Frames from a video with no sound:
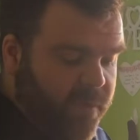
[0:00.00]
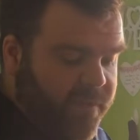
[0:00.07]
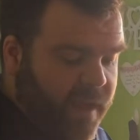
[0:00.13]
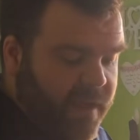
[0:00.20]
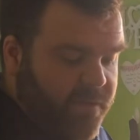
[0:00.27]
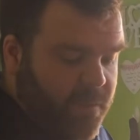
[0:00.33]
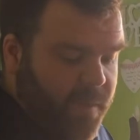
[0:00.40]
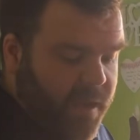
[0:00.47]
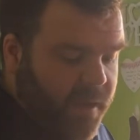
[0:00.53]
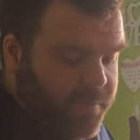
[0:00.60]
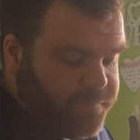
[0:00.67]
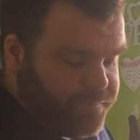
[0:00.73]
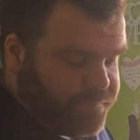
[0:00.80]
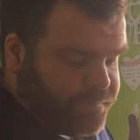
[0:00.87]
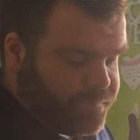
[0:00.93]
Dave and
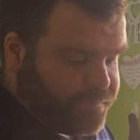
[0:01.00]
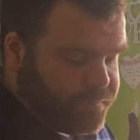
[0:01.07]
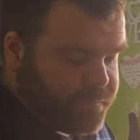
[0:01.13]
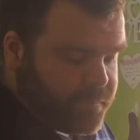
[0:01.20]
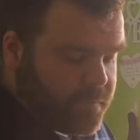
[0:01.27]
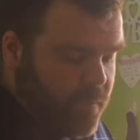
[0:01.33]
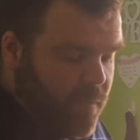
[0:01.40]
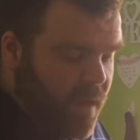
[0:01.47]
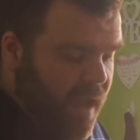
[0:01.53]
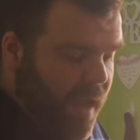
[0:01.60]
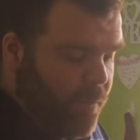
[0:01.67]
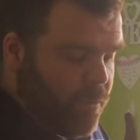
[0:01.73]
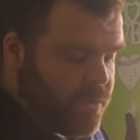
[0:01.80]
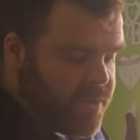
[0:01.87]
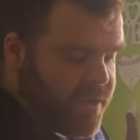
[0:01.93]
Mia. And
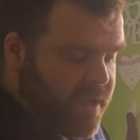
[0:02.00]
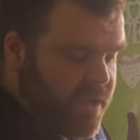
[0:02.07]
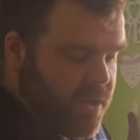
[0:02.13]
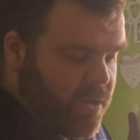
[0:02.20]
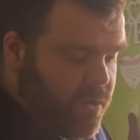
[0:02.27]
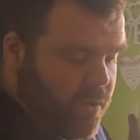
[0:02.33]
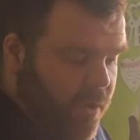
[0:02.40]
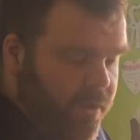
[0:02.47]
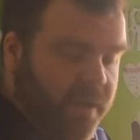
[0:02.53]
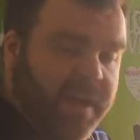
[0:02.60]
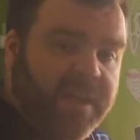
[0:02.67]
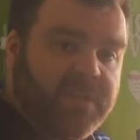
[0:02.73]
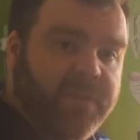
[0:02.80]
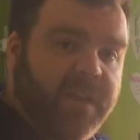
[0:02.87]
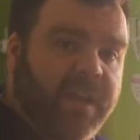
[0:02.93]
um, we'll see you on our
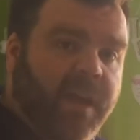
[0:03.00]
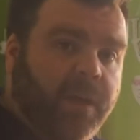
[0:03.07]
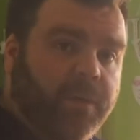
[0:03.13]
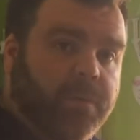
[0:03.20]
next video.